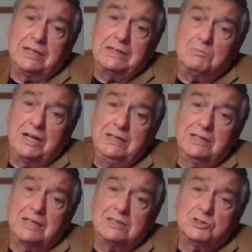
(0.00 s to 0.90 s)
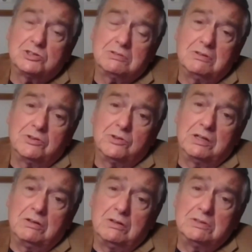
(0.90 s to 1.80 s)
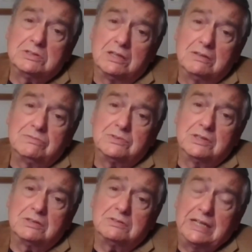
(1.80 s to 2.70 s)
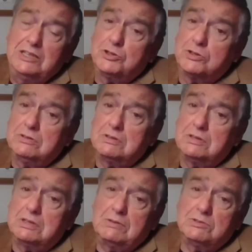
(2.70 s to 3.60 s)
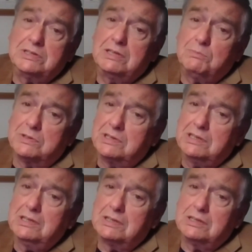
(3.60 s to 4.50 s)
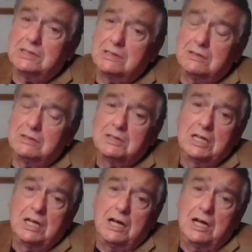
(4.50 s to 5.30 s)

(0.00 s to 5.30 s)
In my case, although I always loved nature, I was not particularly a